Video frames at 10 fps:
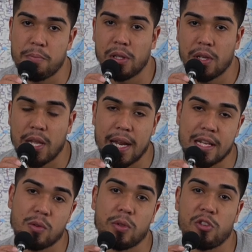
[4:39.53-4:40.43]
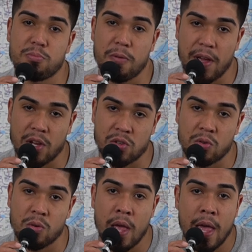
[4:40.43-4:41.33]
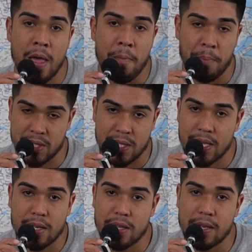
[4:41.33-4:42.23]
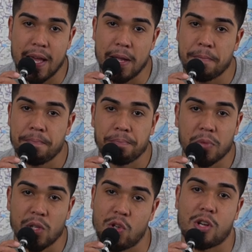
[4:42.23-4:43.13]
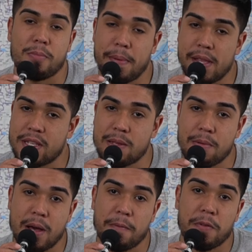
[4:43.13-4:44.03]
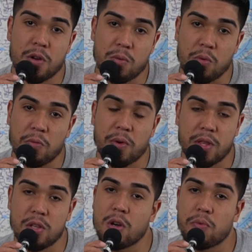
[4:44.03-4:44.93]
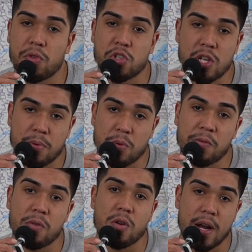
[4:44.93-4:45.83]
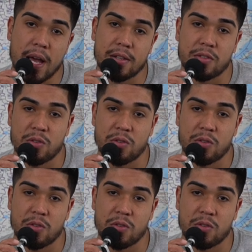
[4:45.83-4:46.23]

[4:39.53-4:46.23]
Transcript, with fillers: Be looking at someone who's professional, because at the end of the day, you're going to be paying the same amount for your roof, whether you go with the cheaper roofer or not.